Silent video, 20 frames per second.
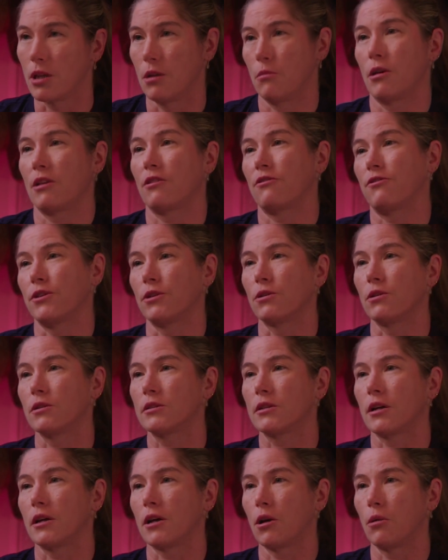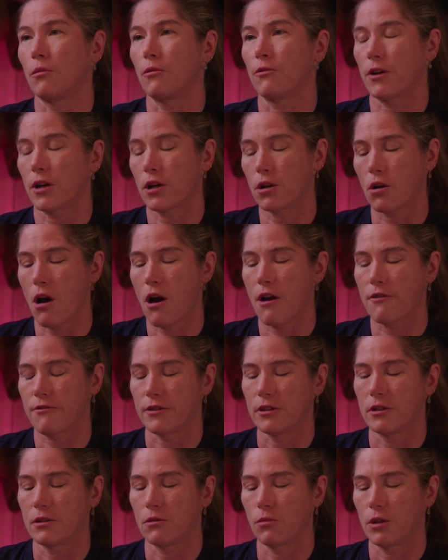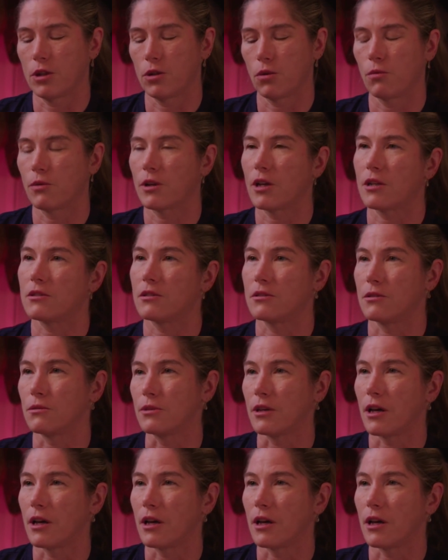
in my field. Very often we don't get to do